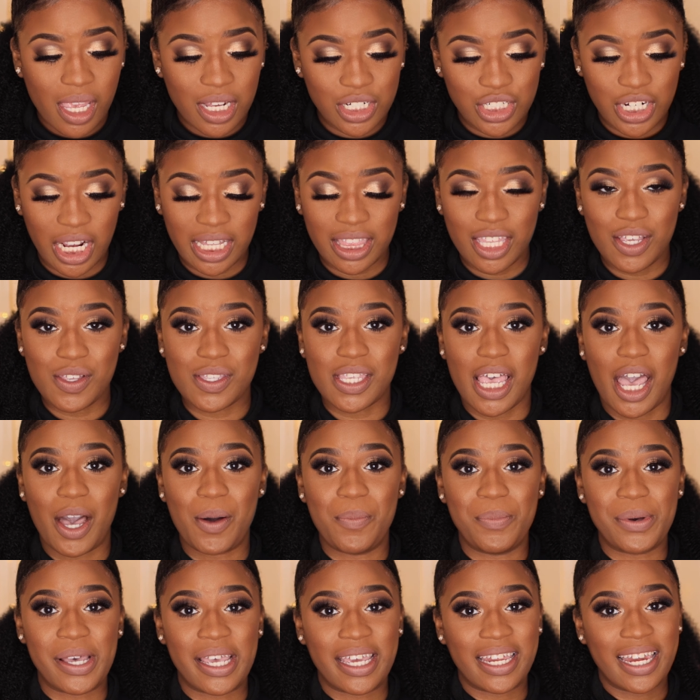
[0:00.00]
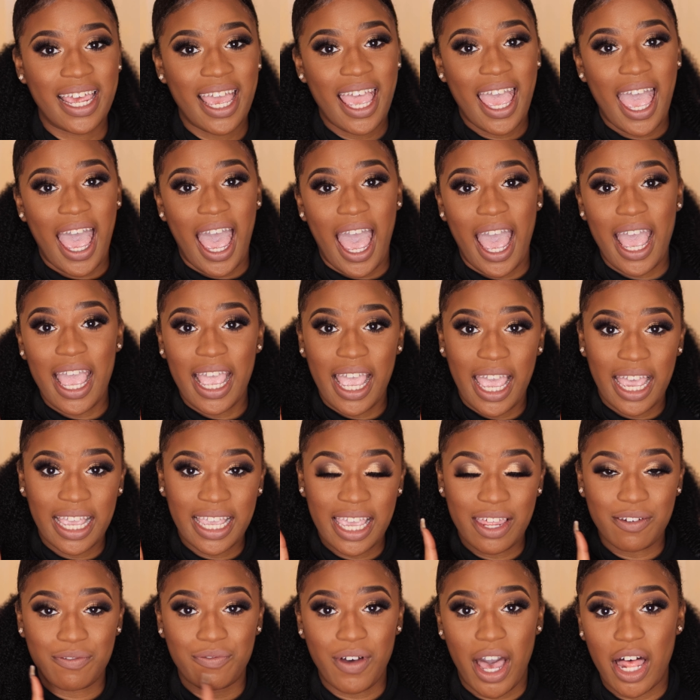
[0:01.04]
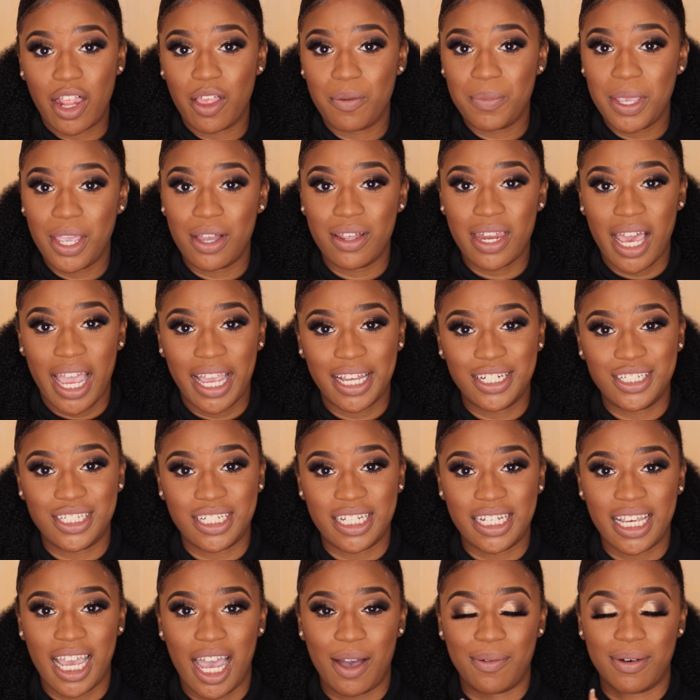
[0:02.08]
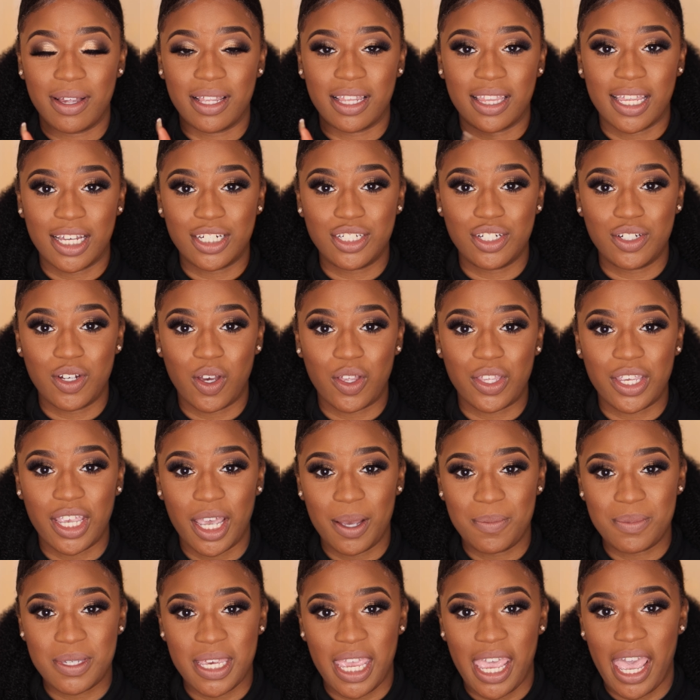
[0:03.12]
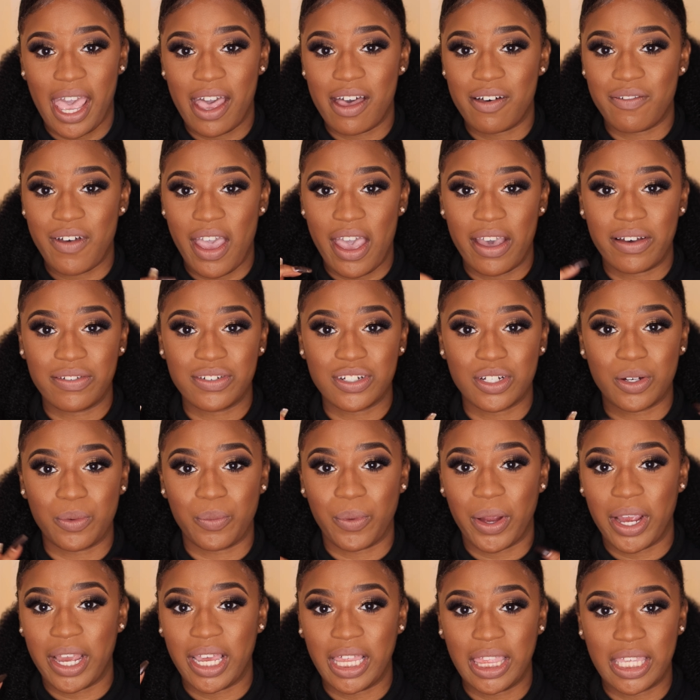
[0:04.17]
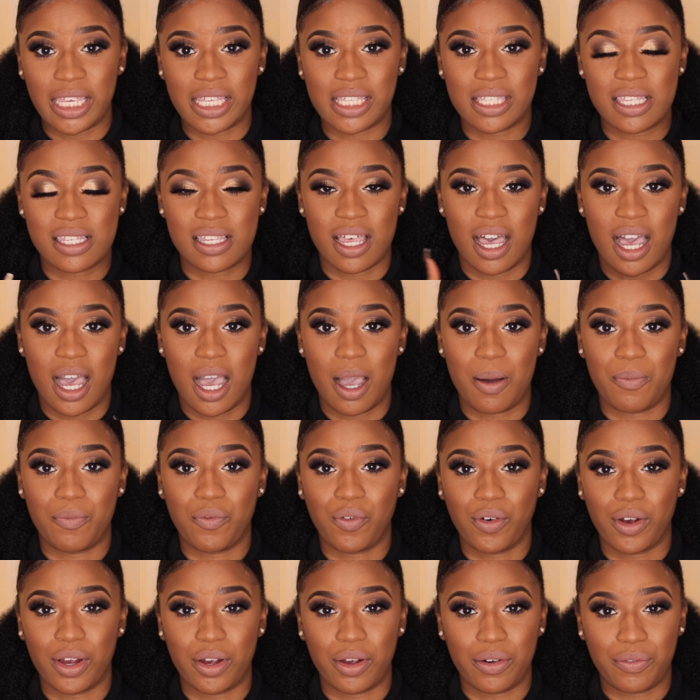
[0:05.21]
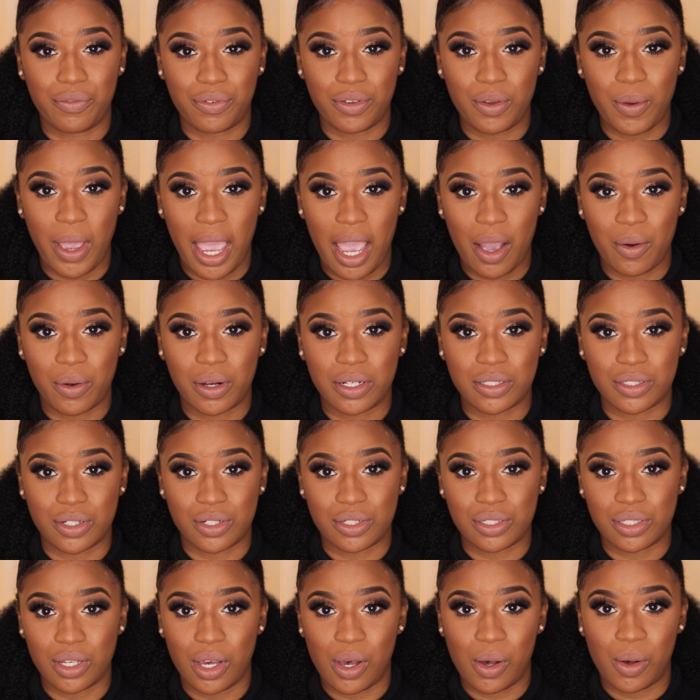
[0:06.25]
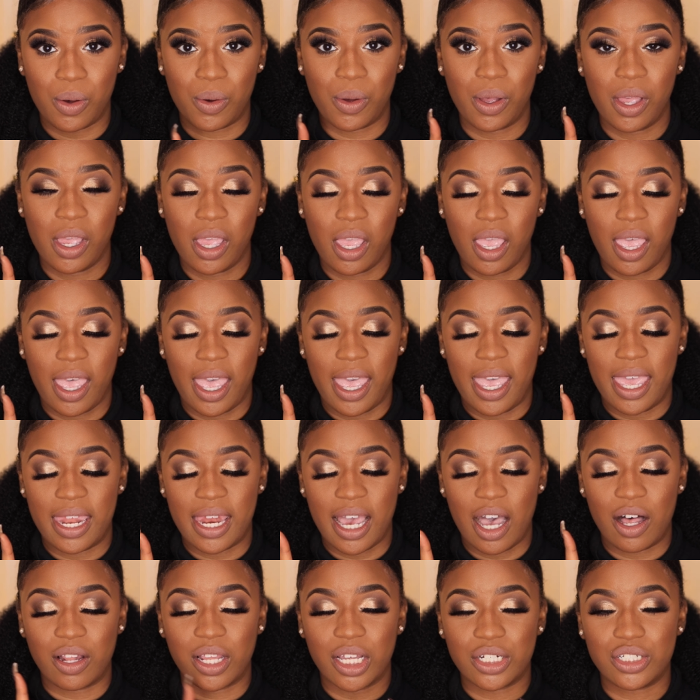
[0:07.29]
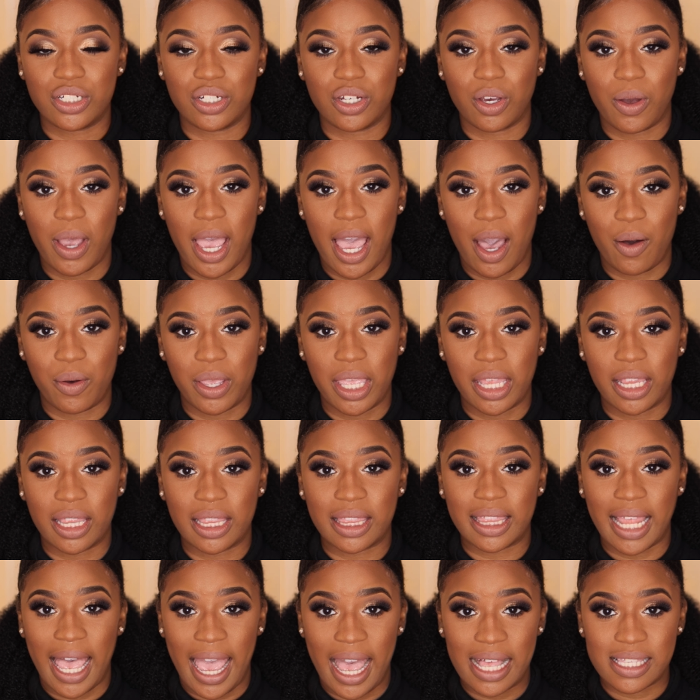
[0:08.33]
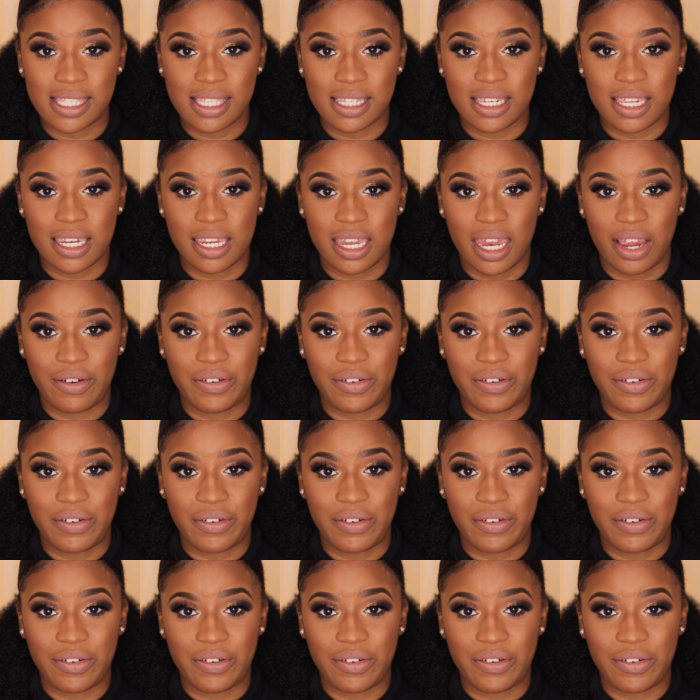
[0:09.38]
check those out. But again, follow me on IG. I will let you know the update of after wearing this for a few hours or so, and I'll let you know how it lasted and